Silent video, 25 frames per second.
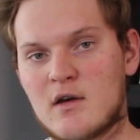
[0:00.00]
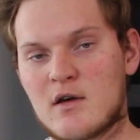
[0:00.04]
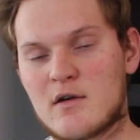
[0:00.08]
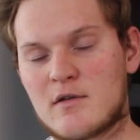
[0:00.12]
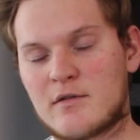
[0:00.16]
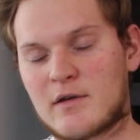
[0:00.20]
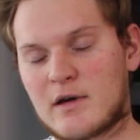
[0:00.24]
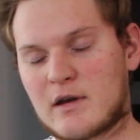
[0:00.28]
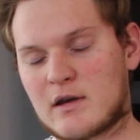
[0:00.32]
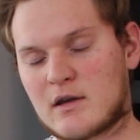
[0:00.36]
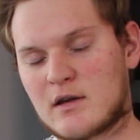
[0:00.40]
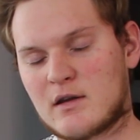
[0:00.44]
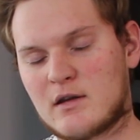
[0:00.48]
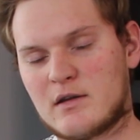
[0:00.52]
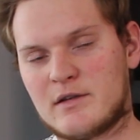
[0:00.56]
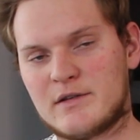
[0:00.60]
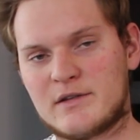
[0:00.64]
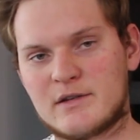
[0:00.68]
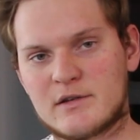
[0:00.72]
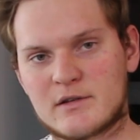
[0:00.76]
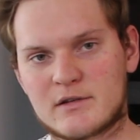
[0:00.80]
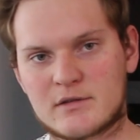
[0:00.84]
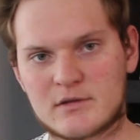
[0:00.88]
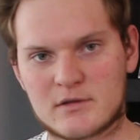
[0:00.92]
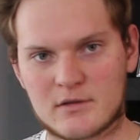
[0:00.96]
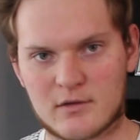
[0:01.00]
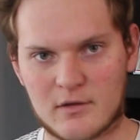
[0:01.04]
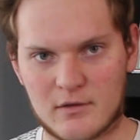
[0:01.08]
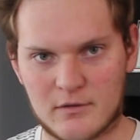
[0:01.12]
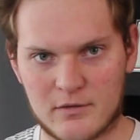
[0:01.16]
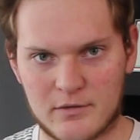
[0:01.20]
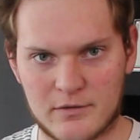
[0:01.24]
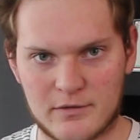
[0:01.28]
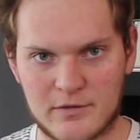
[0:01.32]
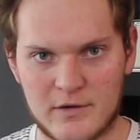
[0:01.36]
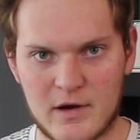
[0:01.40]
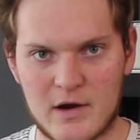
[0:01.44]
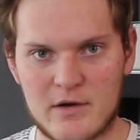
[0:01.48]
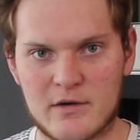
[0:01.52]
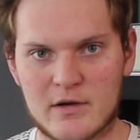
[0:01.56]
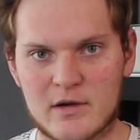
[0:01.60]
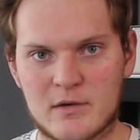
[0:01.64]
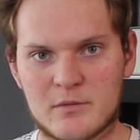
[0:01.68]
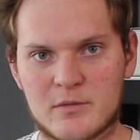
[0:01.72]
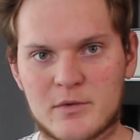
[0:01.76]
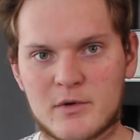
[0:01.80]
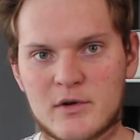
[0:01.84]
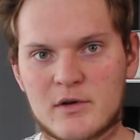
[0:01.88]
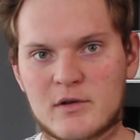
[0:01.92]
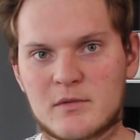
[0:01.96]
Finding a niche is very
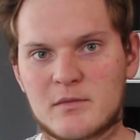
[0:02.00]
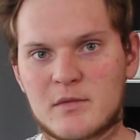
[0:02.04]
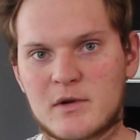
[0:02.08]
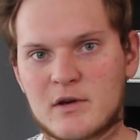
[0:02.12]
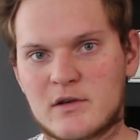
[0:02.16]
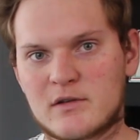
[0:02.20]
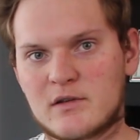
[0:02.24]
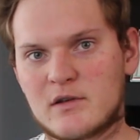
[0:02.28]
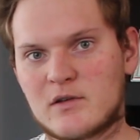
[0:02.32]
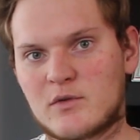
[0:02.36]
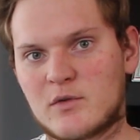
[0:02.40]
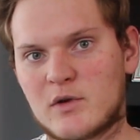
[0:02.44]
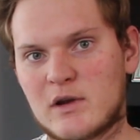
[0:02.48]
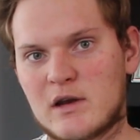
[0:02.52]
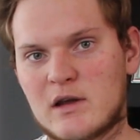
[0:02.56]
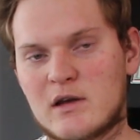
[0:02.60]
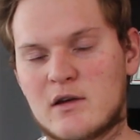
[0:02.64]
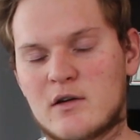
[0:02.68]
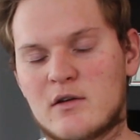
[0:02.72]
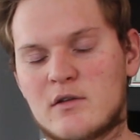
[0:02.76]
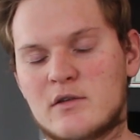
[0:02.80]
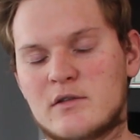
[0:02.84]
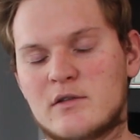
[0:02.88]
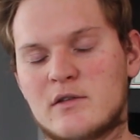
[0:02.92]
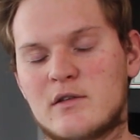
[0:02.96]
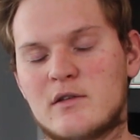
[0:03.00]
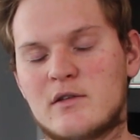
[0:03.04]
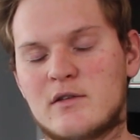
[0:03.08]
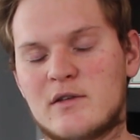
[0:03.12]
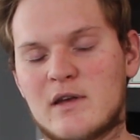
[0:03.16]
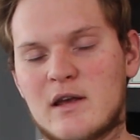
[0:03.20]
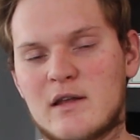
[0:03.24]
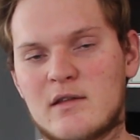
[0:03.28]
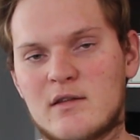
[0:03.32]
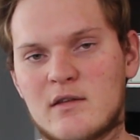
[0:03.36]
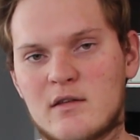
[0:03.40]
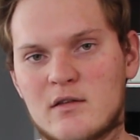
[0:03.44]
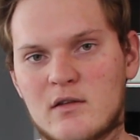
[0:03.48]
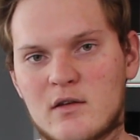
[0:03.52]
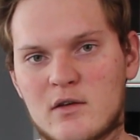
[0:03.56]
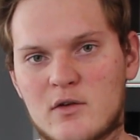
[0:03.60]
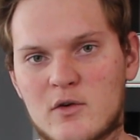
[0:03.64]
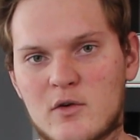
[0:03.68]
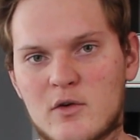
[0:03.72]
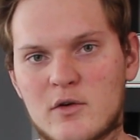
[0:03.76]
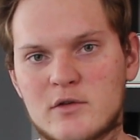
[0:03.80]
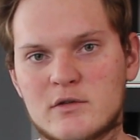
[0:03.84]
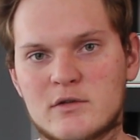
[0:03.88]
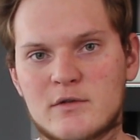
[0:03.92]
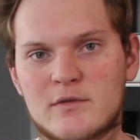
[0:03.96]
important because it's really going to set the
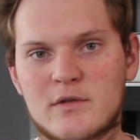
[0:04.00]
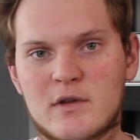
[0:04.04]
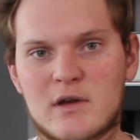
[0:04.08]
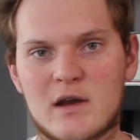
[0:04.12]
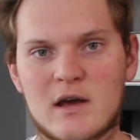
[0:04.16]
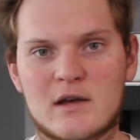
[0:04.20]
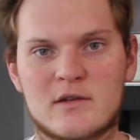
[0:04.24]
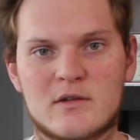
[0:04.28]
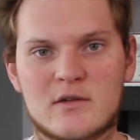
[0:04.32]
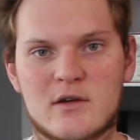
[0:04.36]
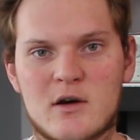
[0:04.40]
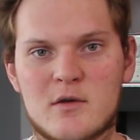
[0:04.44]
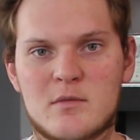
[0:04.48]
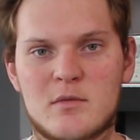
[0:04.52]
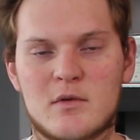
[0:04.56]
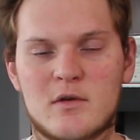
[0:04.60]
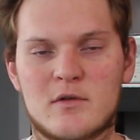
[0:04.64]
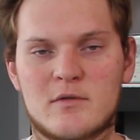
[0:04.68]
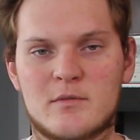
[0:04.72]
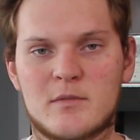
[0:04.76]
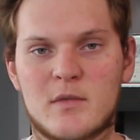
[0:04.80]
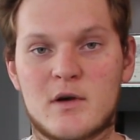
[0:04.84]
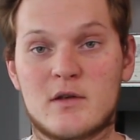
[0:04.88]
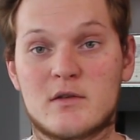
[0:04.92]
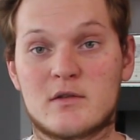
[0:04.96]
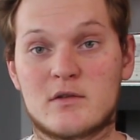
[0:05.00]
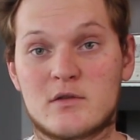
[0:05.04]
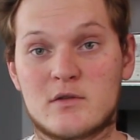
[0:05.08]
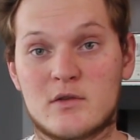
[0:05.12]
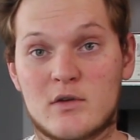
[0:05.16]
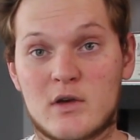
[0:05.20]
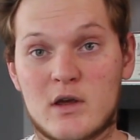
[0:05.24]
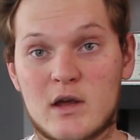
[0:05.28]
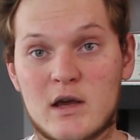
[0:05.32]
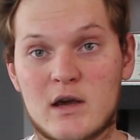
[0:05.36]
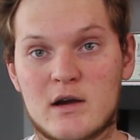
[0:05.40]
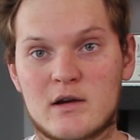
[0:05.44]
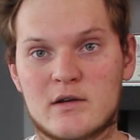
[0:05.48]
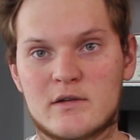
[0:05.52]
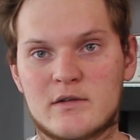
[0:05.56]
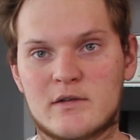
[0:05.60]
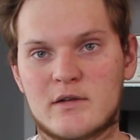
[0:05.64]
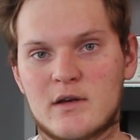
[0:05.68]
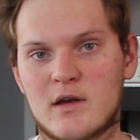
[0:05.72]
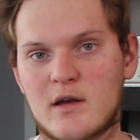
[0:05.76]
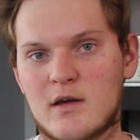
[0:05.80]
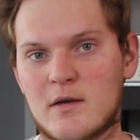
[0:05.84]
course of the next couple of months to years.